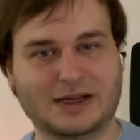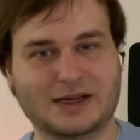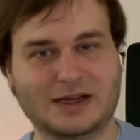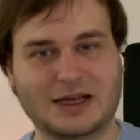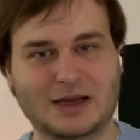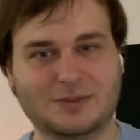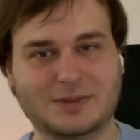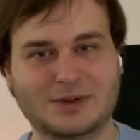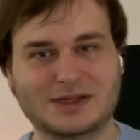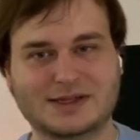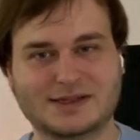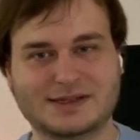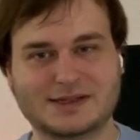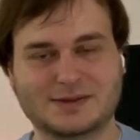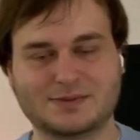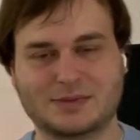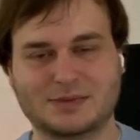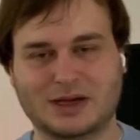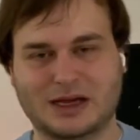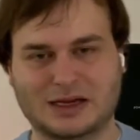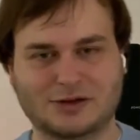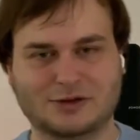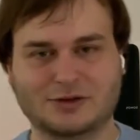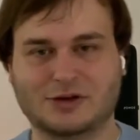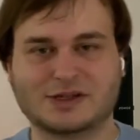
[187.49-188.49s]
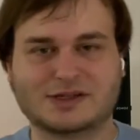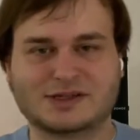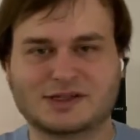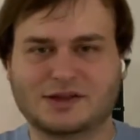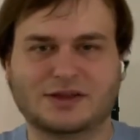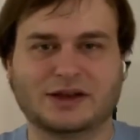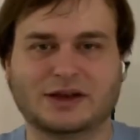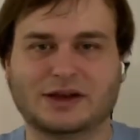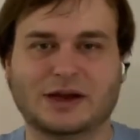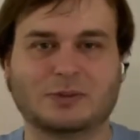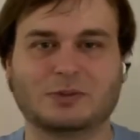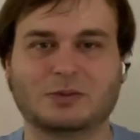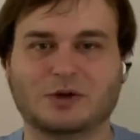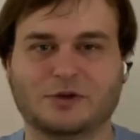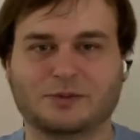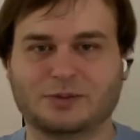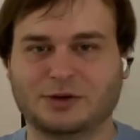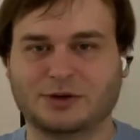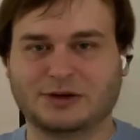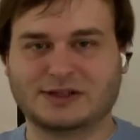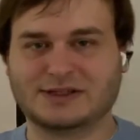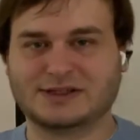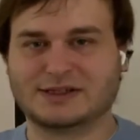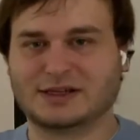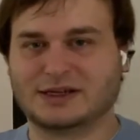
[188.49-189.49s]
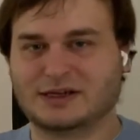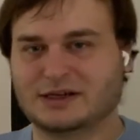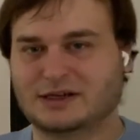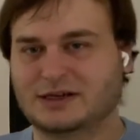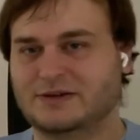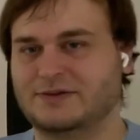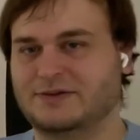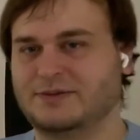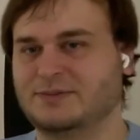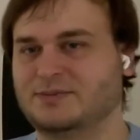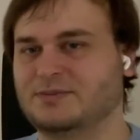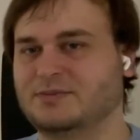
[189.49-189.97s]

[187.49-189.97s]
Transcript: habits and also the number of points that I have.